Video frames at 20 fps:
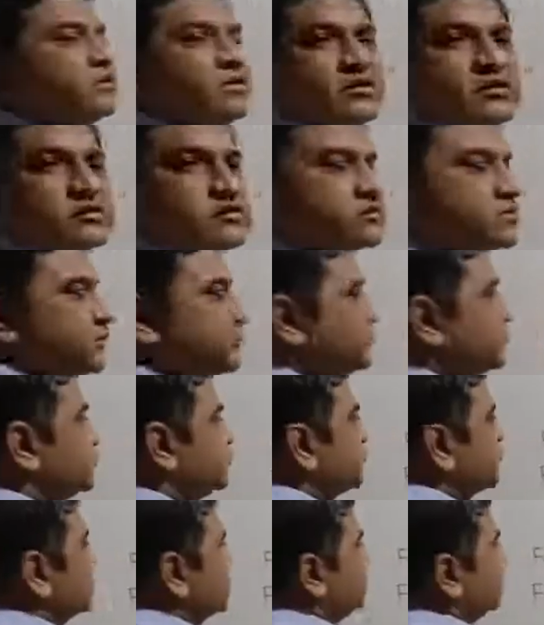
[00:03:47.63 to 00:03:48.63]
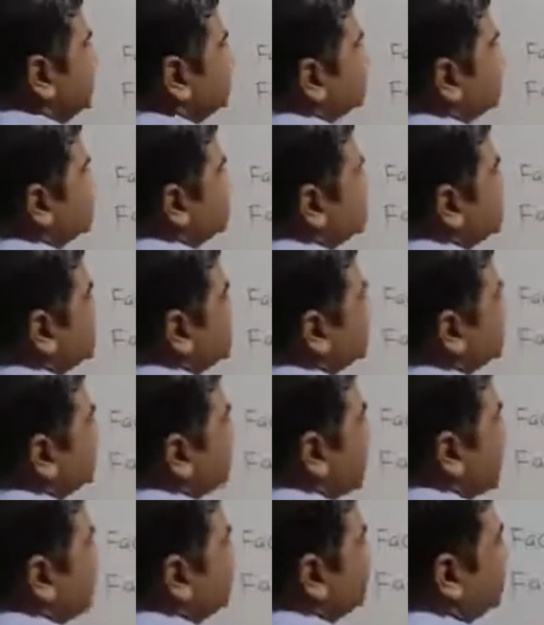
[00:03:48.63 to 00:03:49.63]
suppose a person is
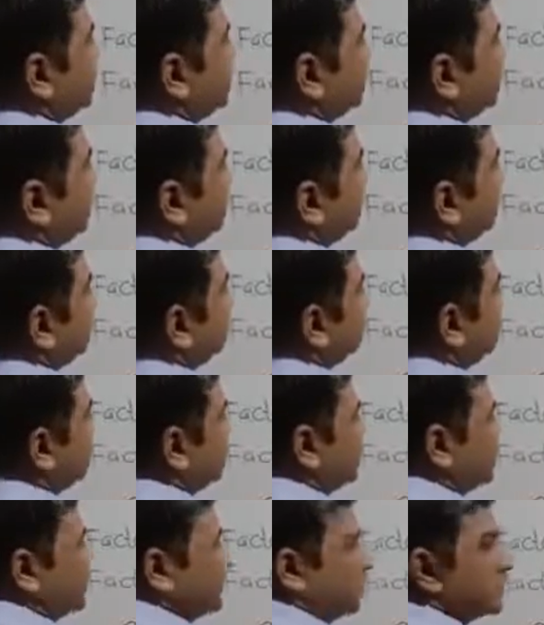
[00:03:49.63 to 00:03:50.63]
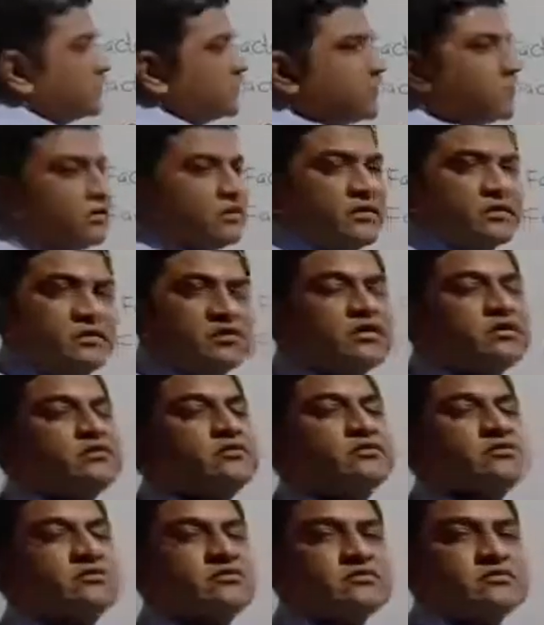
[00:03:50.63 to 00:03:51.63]
having a
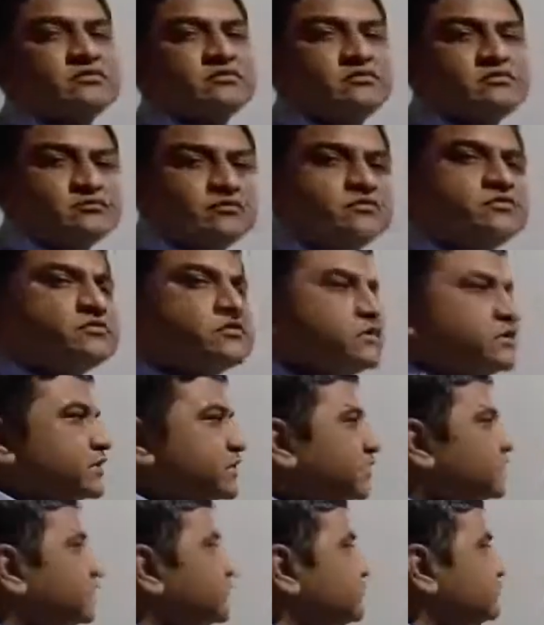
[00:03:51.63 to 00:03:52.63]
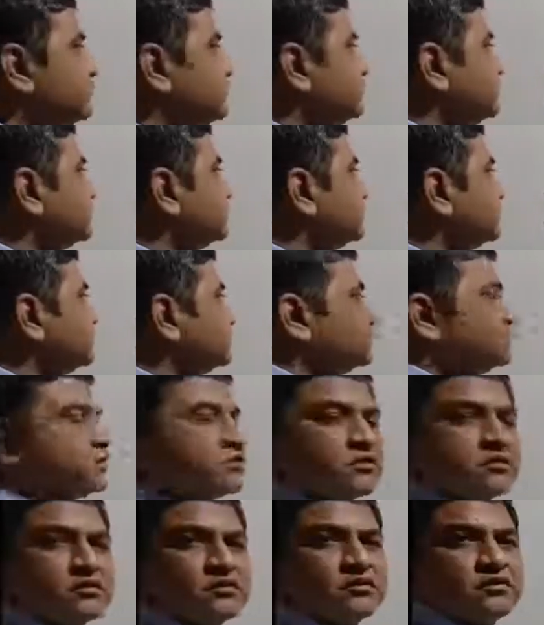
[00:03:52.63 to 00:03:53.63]
red ribbon
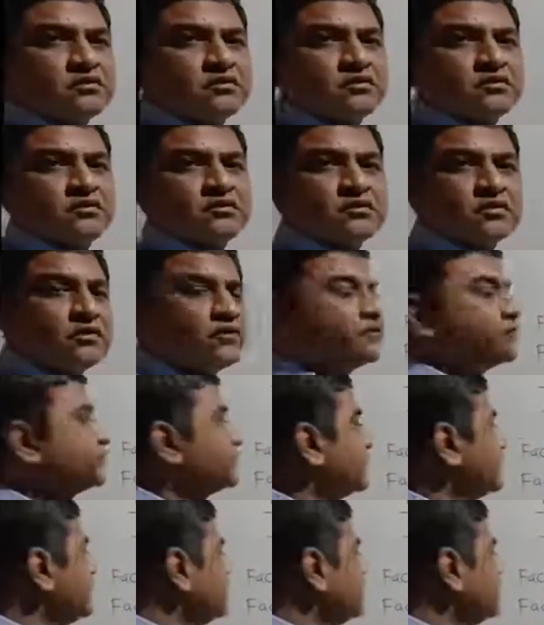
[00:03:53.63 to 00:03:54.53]
of 12